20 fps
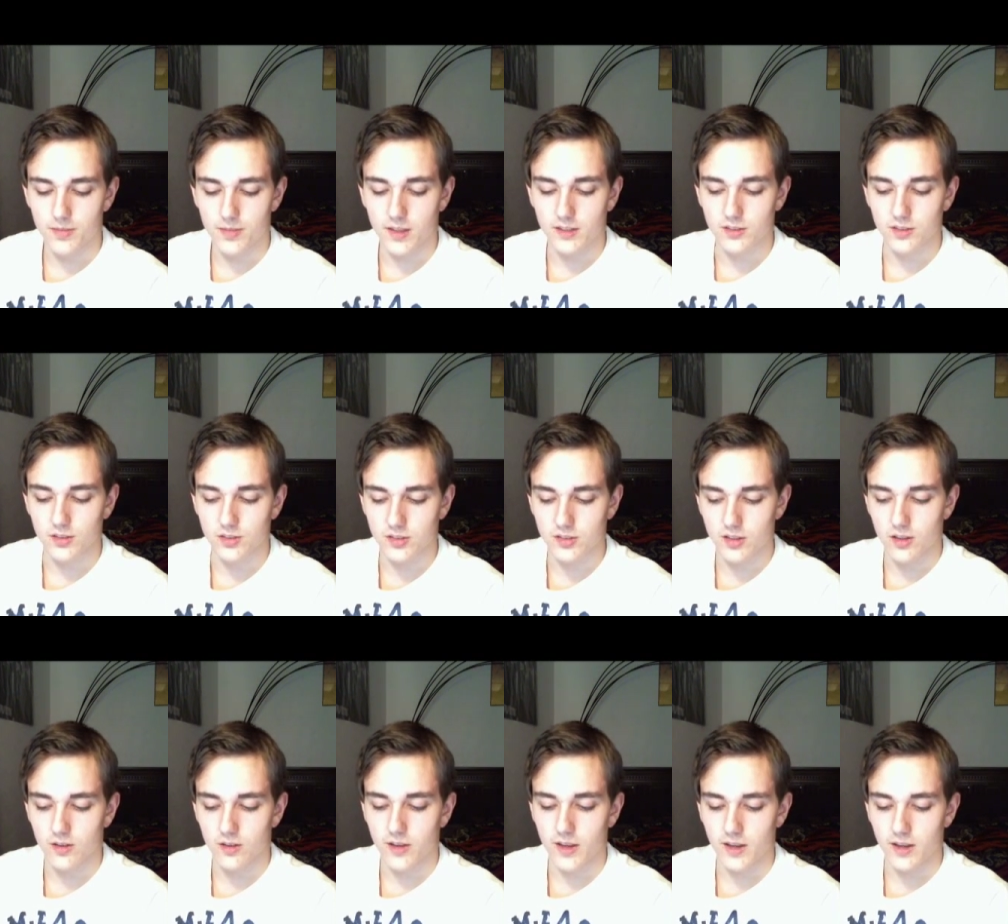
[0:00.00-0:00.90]
Things are
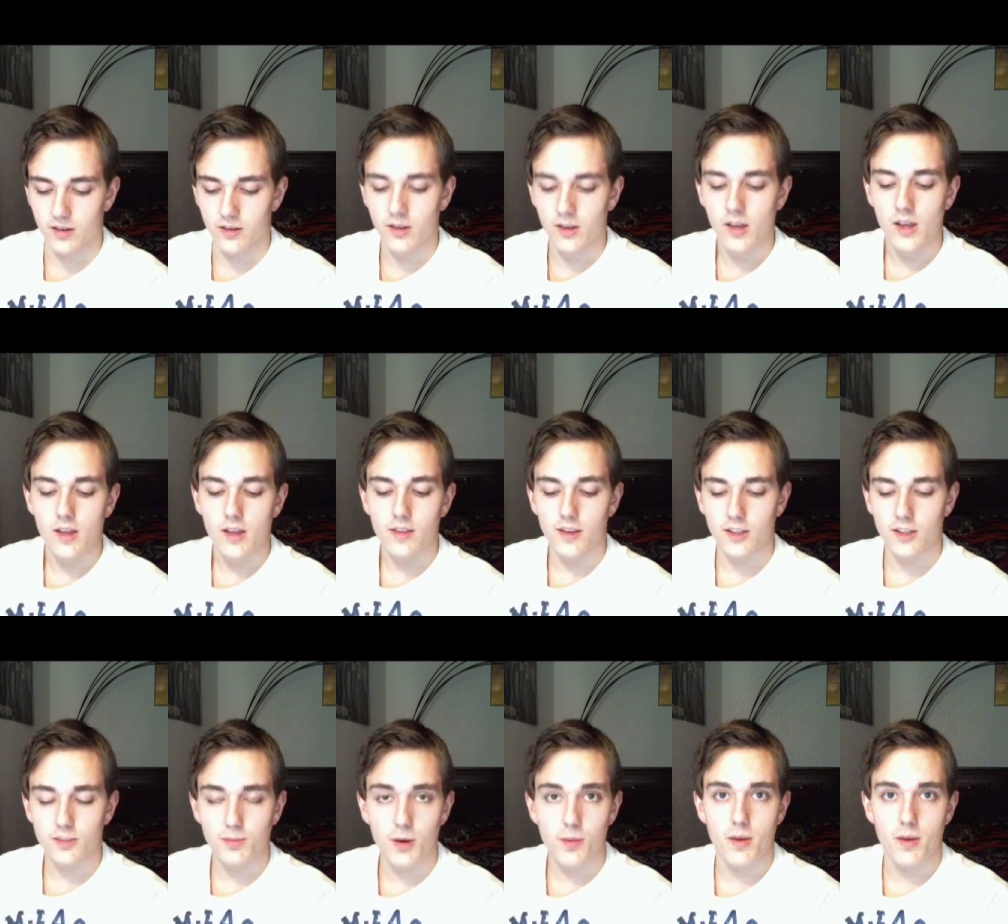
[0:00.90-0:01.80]
still in the
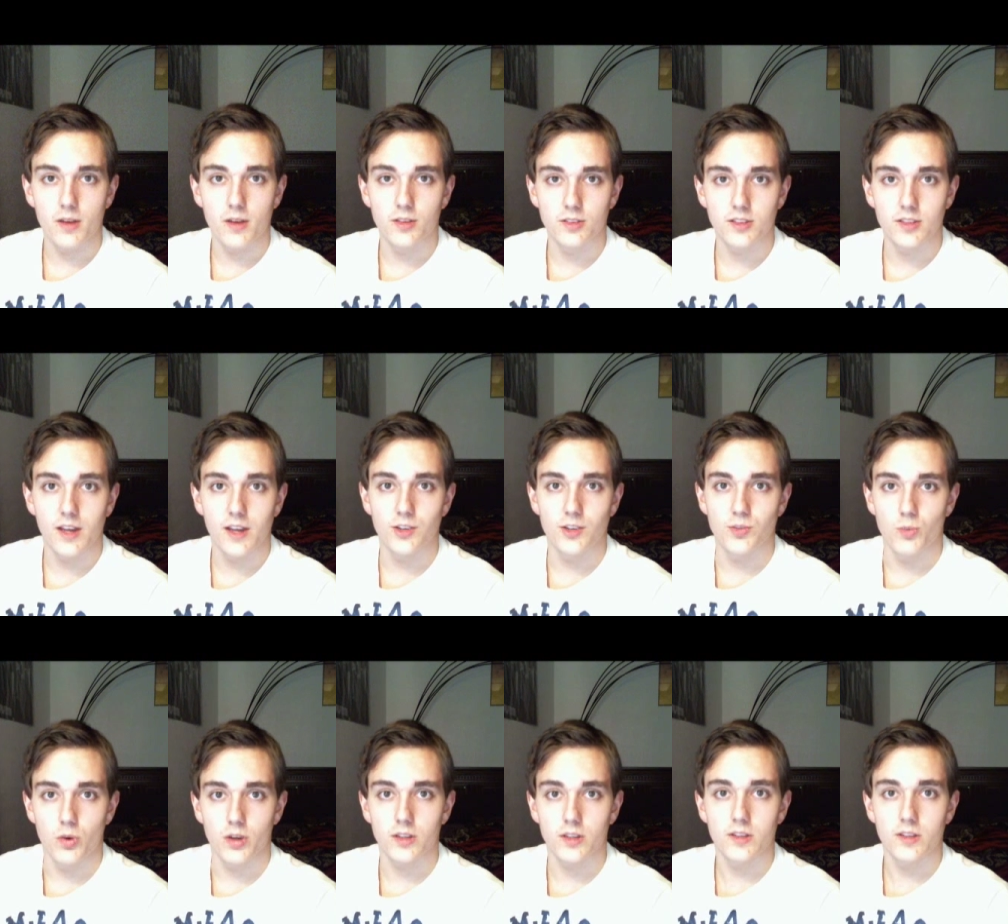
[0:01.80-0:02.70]
experimental stage
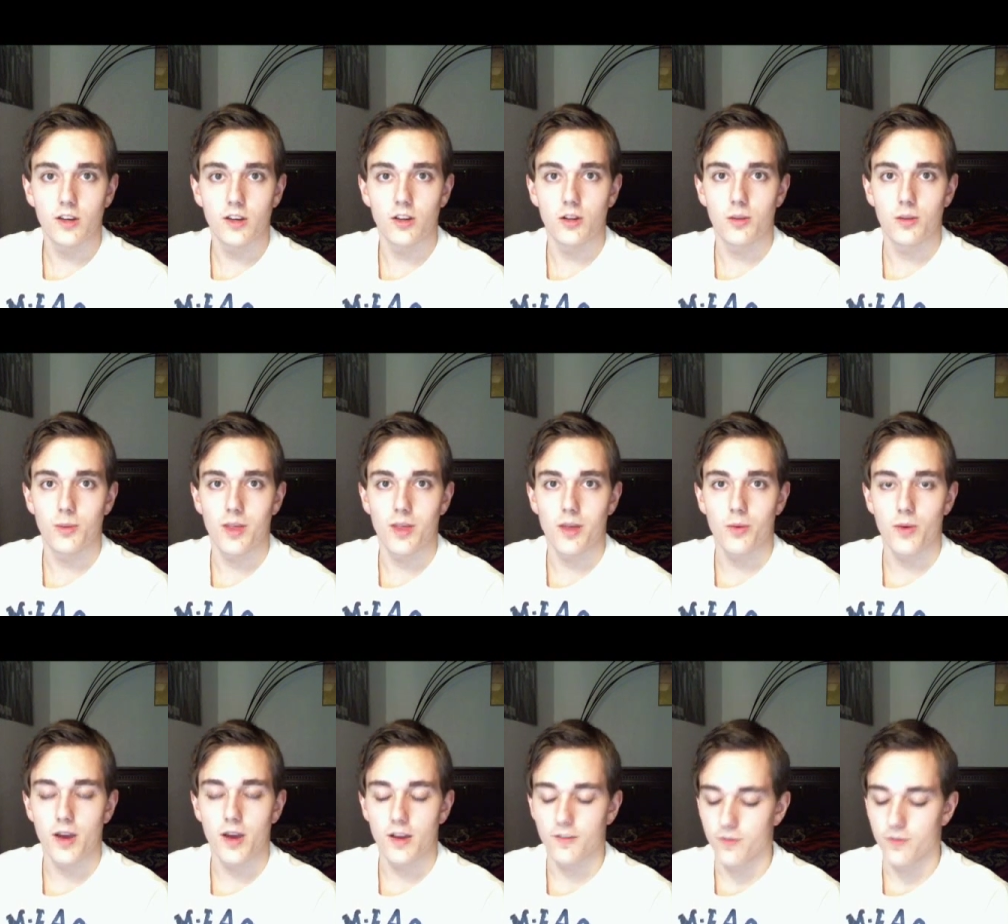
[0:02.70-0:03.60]
and will continue to be
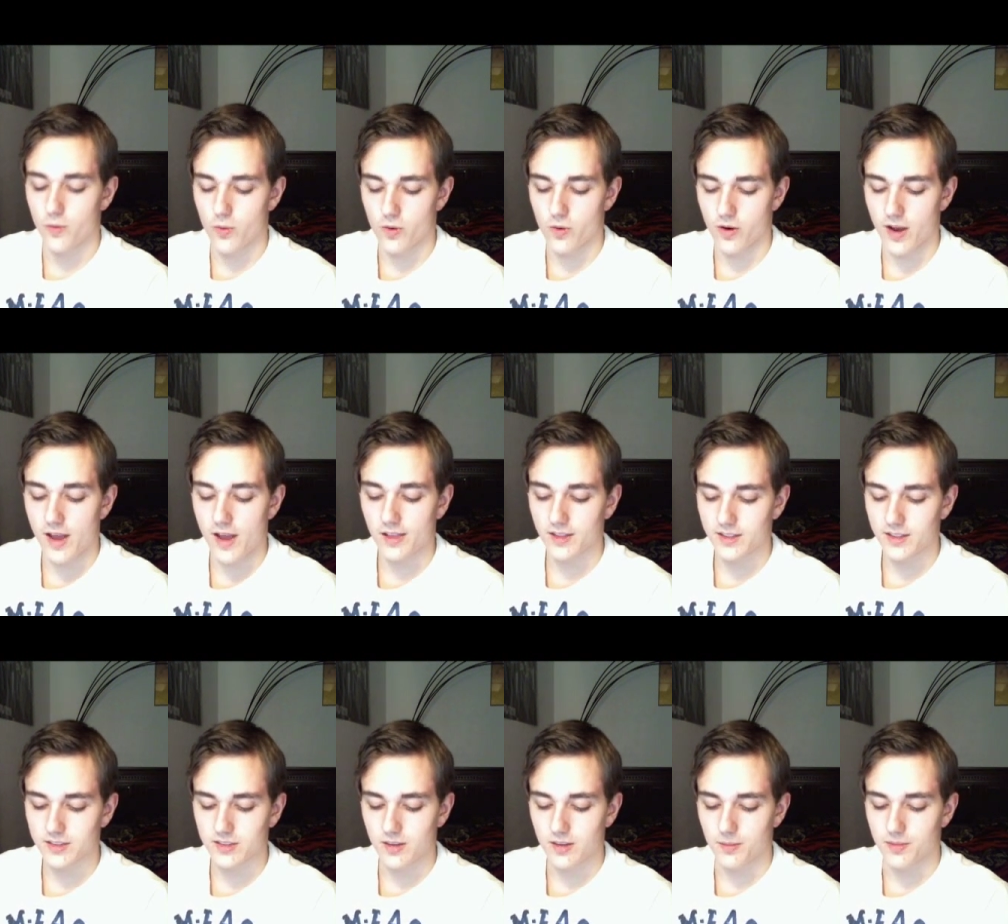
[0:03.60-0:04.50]
that way for at
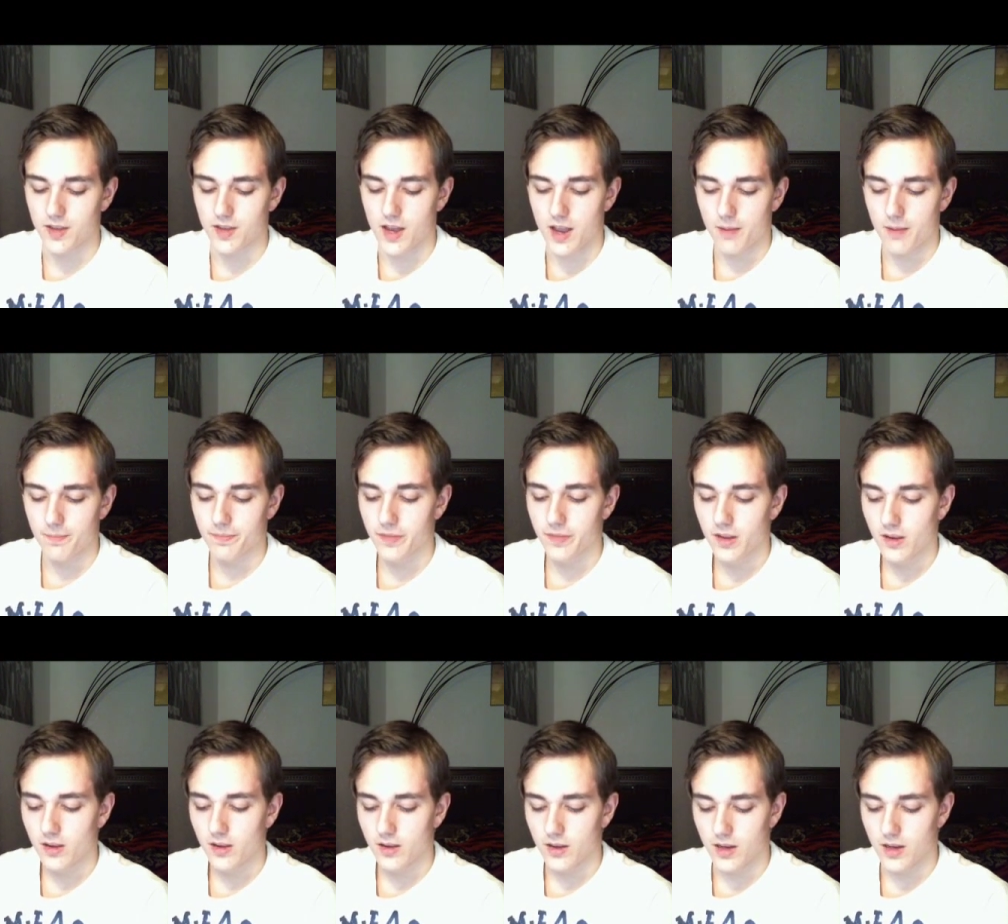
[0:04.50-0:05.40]
least some time
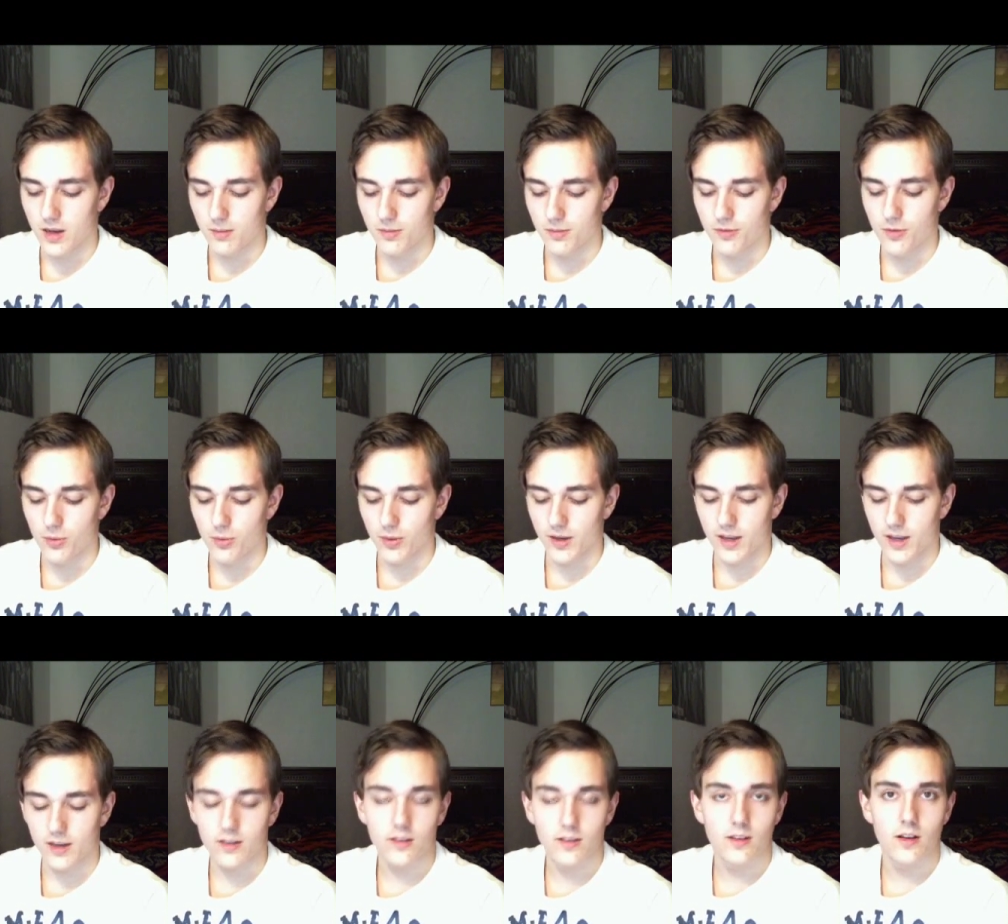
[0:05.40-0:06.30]
before we
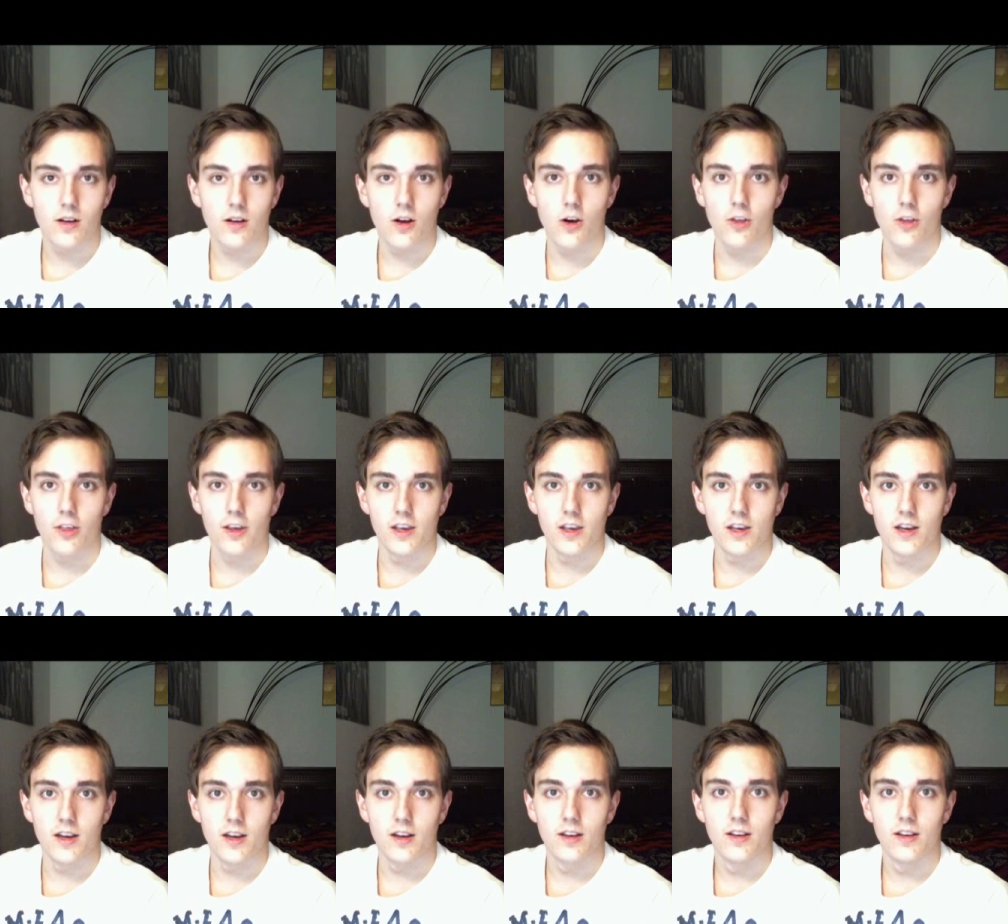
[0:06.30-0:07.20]
get all
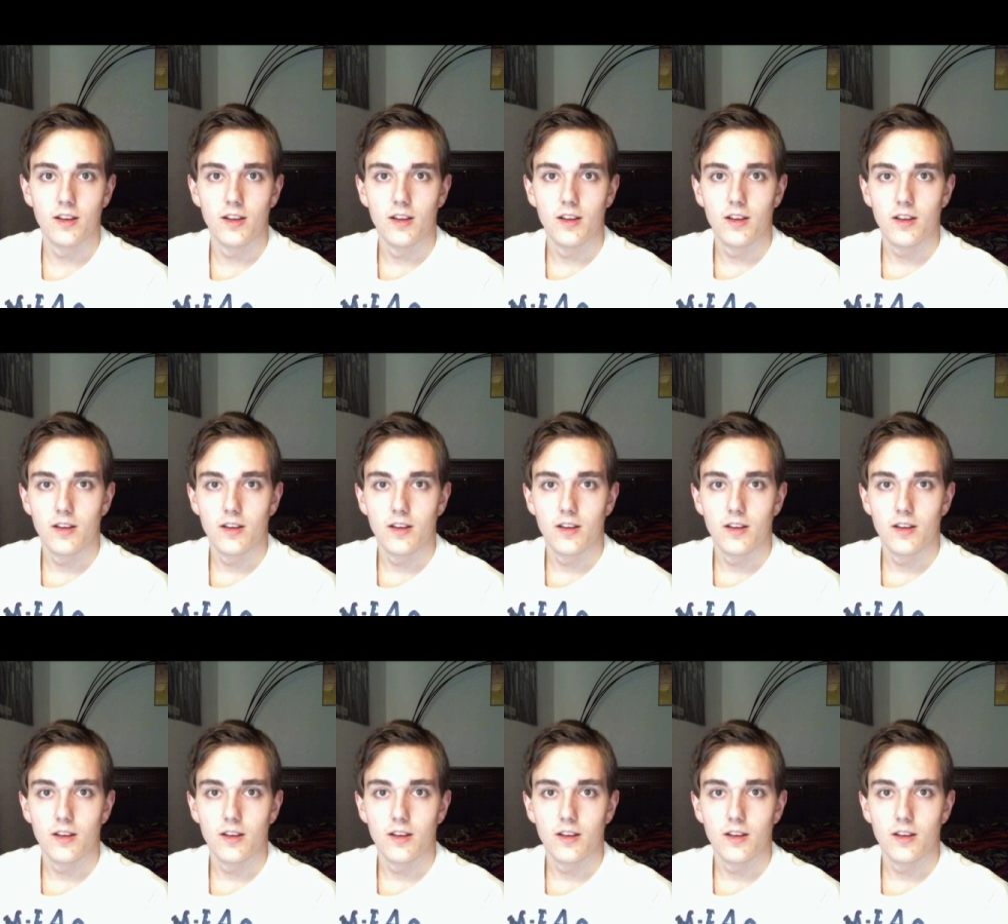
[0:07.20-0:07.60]
the